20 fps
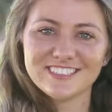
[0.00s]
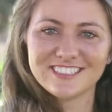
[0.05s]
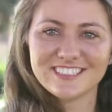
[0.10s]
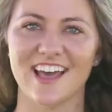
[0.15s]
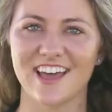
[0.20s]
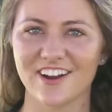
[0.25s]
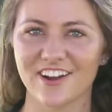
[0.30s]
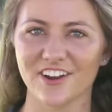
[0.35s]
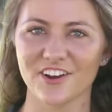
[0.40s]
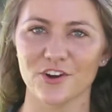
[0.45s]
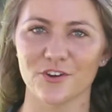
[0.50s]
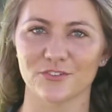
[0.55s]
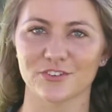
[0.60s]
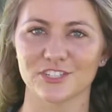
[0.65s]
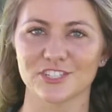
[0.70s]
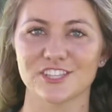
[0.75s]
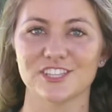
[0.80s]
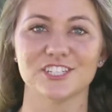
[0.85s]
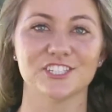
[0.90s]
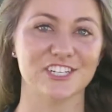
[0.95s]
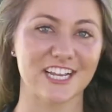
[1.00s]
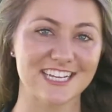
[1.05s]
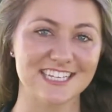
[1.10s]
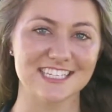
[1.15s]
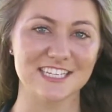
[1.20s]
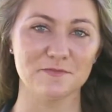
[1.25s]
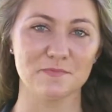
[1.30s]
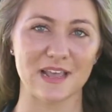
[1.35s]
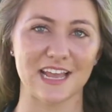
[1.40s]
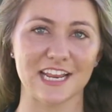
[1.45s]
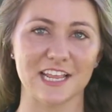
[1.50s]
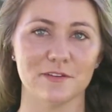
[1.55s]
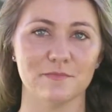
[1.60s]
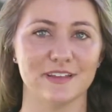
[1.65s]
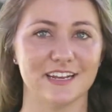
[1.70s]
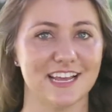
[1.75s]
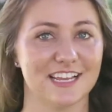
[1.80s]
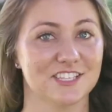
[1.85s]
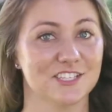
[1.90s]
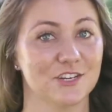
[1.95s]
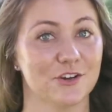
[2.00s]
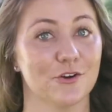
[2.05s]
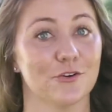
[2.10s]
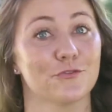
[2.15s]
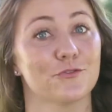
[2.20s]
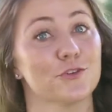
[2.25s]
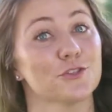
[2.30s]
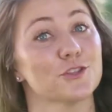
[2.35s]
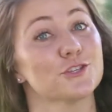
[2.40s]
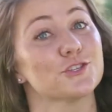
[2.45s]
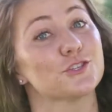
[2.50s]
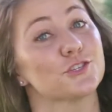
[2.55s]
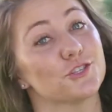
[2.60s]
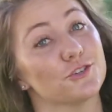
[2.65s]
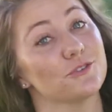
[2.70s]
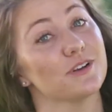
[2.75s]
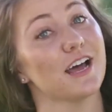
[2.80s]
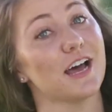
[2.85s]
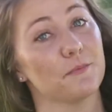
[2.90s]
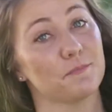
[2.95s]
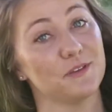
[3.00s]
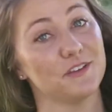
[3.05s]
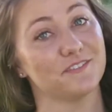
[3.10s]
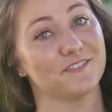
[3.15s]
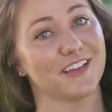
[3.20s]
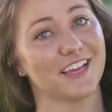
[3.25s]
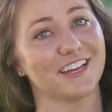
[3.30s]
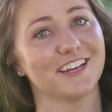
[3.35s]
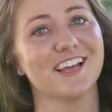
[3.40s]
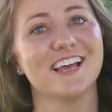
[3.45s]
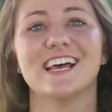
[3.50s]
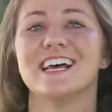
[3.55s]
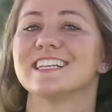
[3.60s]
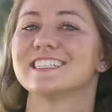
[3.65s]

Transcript: Head on over to the JCPenney in Modesto for the Suit Up event